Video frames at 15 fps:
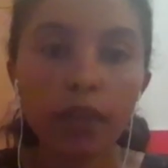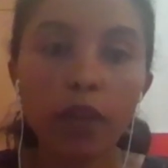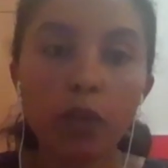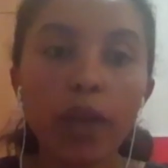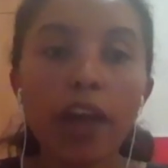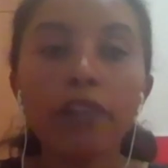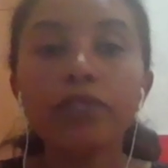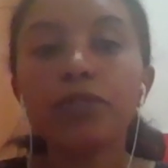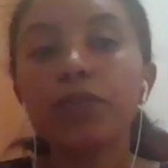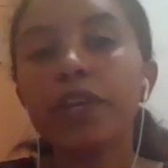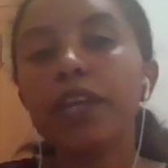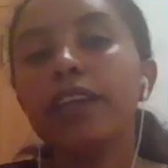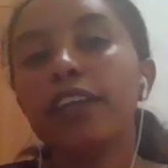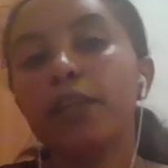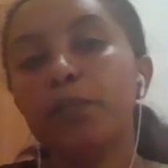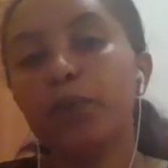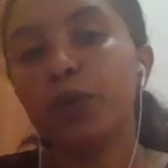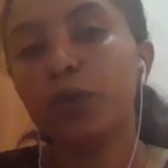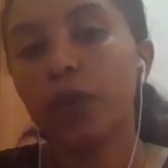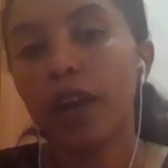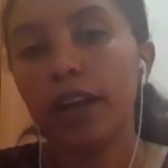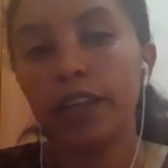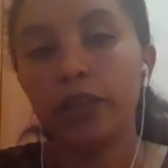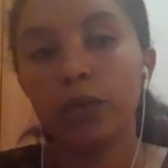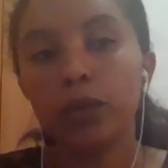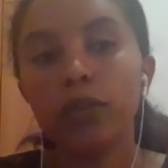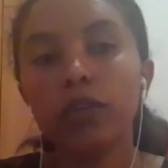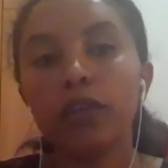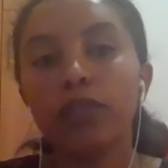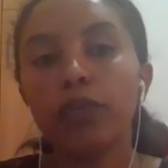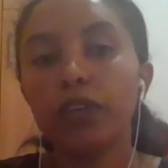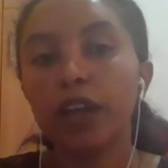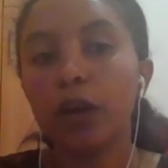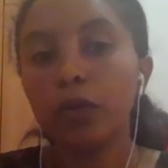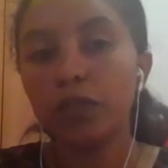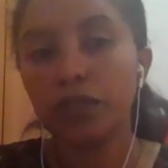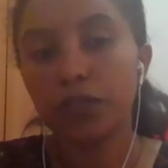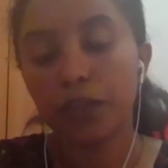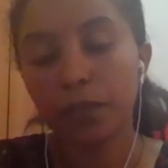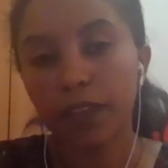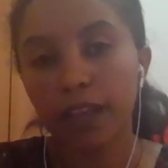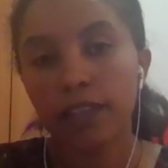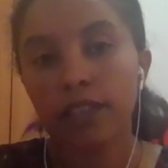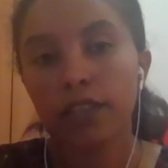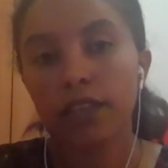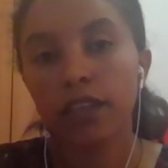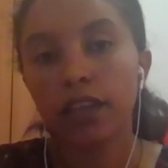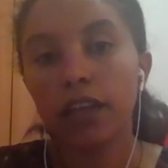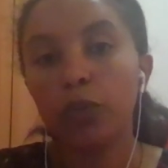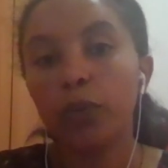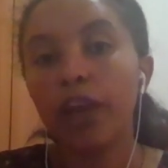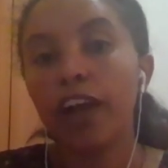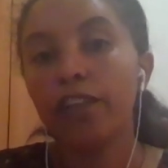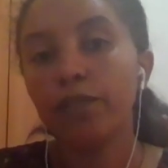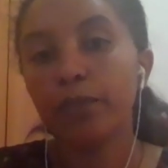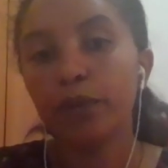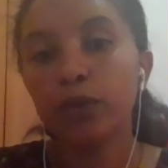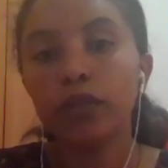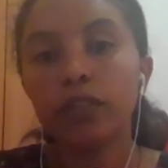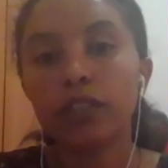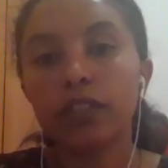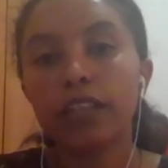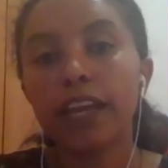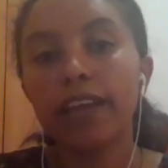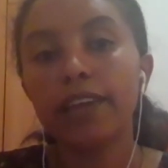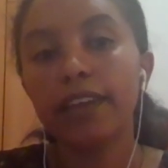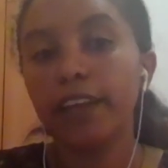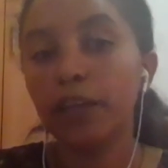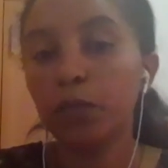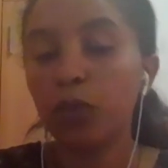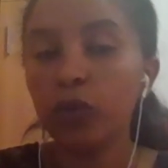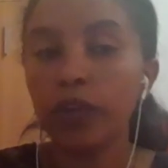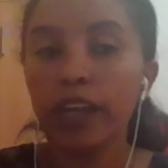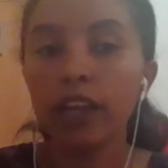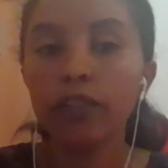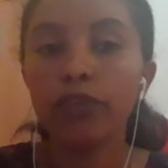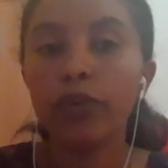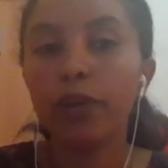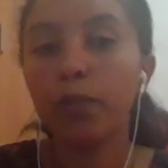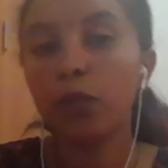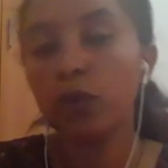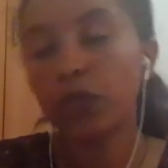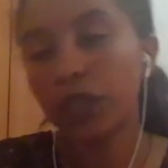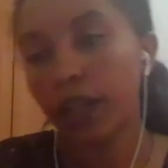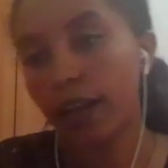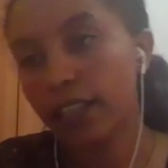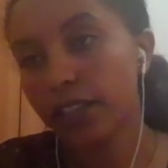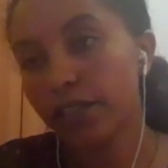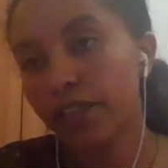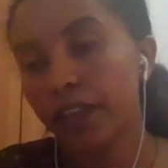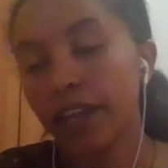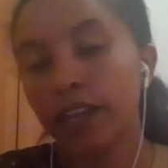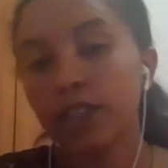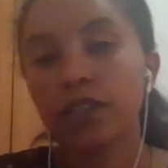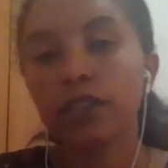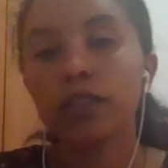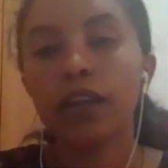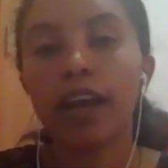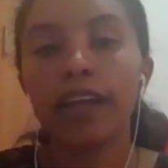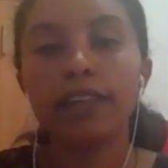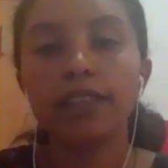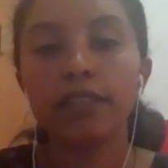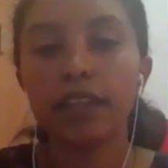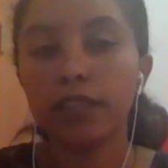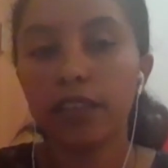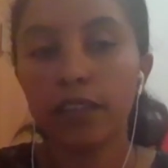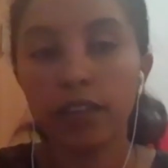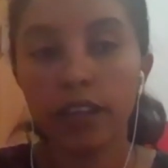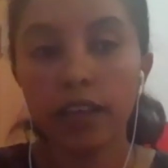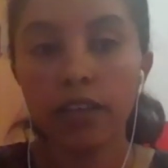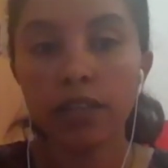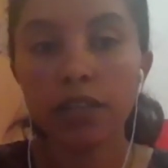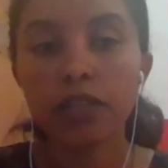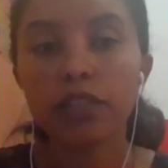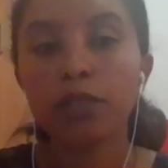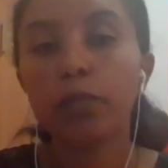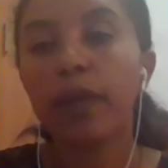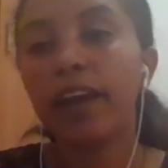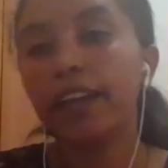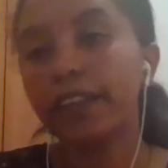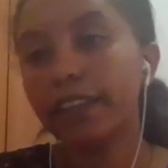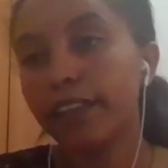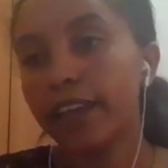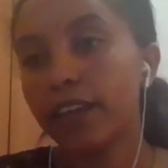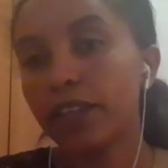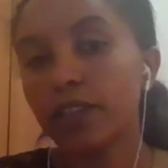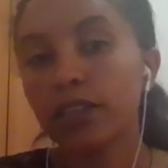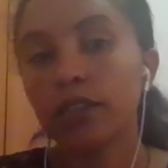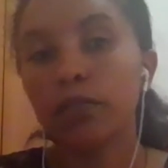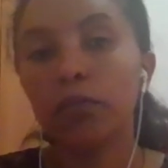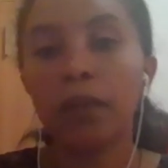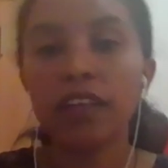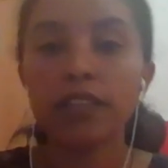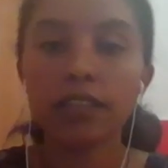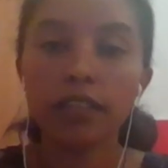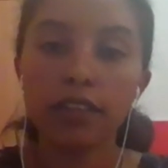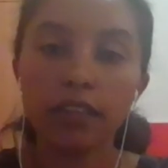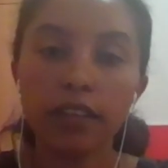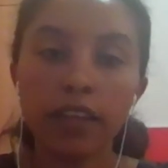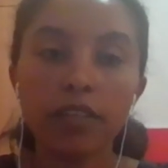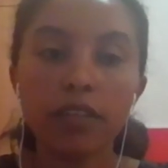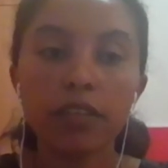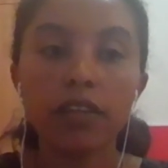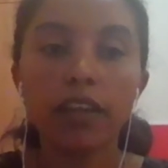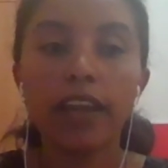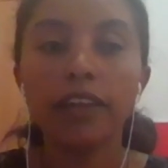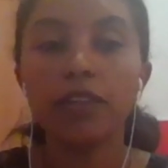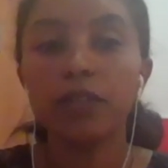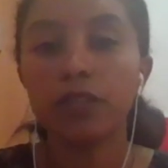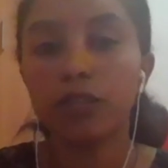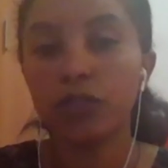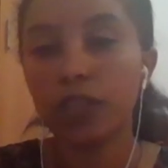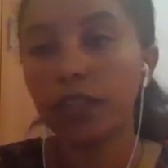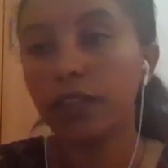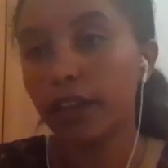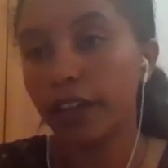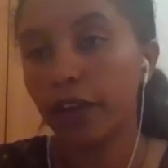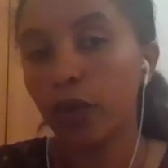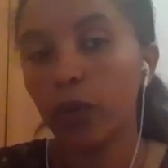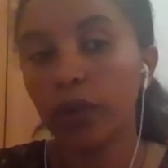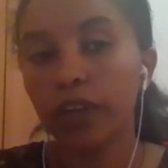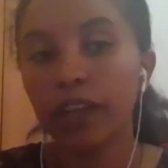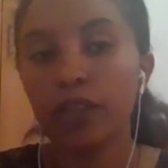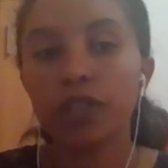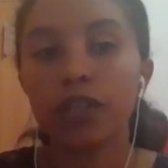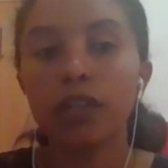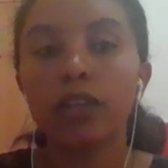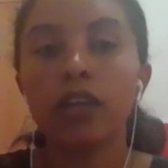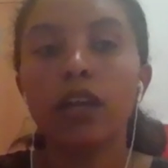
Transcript: We have trained a deep neural network for downstream tasks. We have built CNN model for emotion classification, eye state detection, smile detection, mask detection, and gender recognition.